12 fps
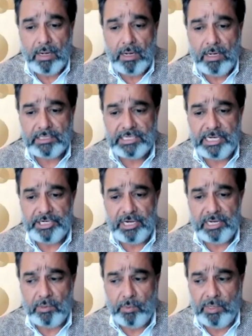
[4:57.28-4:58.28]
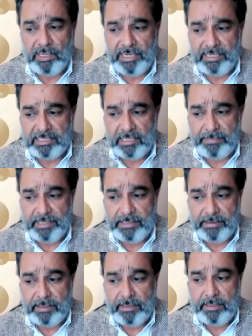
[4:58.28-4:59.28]
session at the World Health Summit.
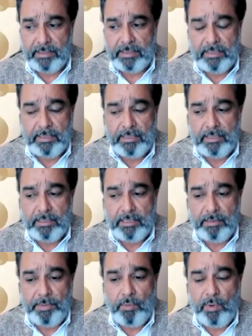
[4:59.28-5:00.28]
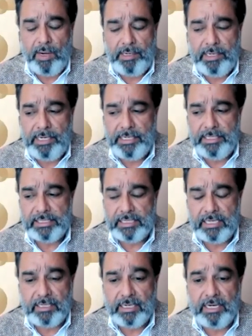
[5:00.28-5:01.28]
Number one is
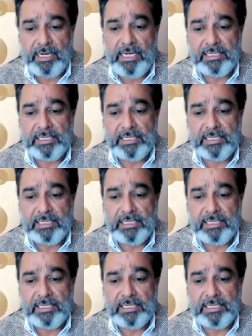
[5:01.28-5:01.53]
the key